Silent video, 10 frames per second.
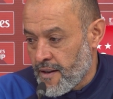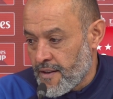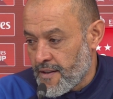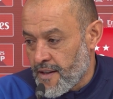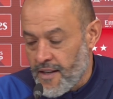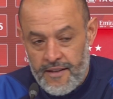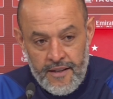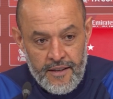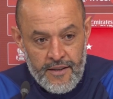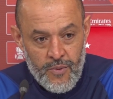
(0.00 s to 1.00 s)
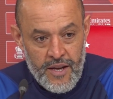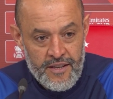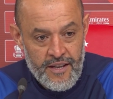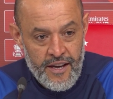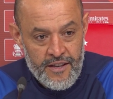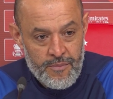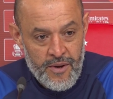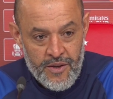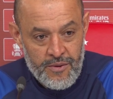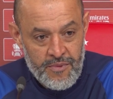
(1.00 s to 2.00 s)
this case is Wednesday against
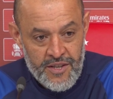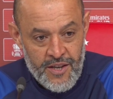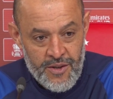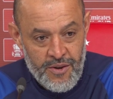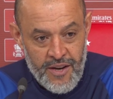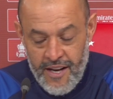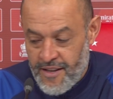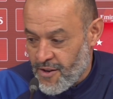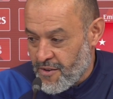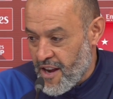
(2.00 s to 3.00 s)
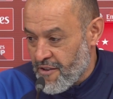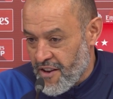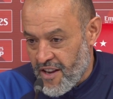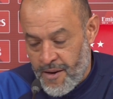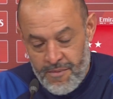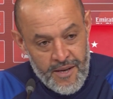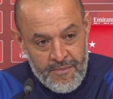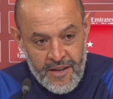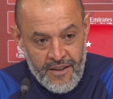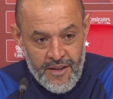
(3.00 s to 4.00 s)
Manchester United on the FA Cup,
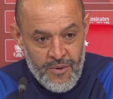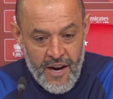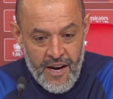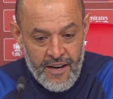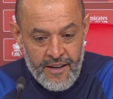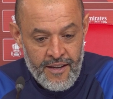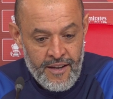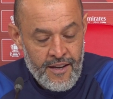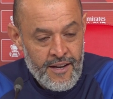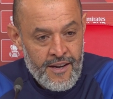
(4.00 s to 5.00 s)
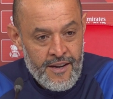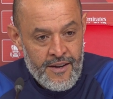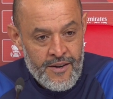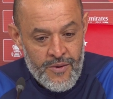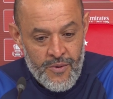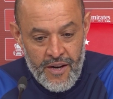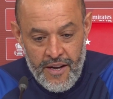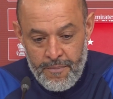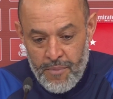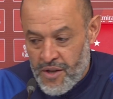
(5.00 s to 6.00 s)
something that we are
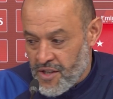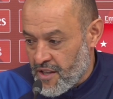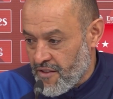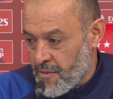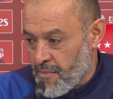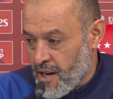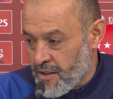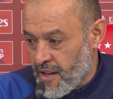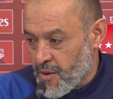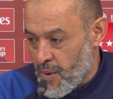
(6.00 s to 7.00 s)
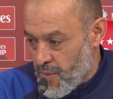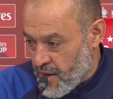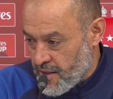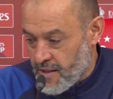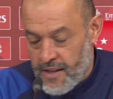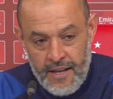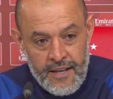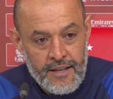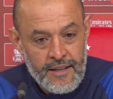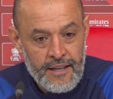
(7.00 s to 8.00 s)
really positive about, that we want.
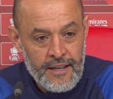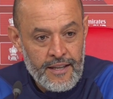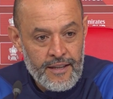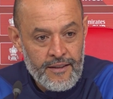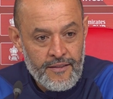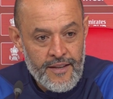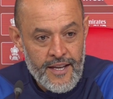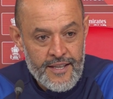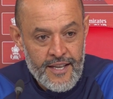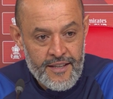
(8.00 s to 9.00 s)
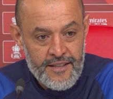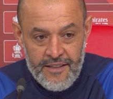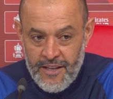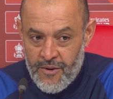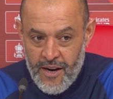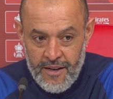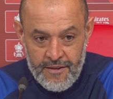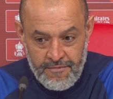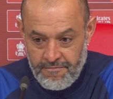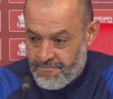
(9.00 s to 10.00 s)
Is at the City
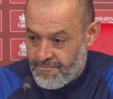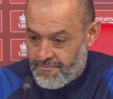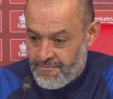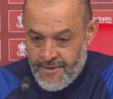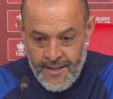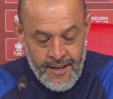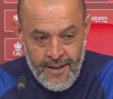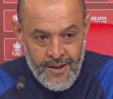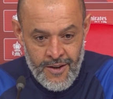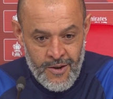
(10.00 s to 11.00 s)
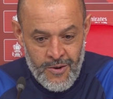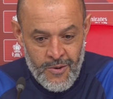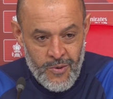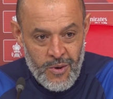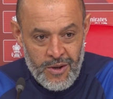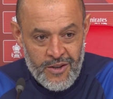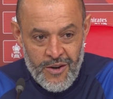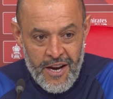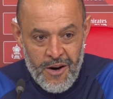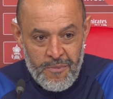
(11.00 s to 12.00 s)
ground. We will
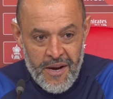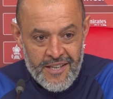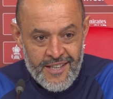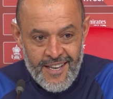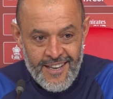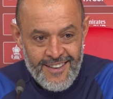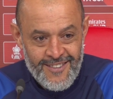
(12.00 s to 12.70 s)
try our best.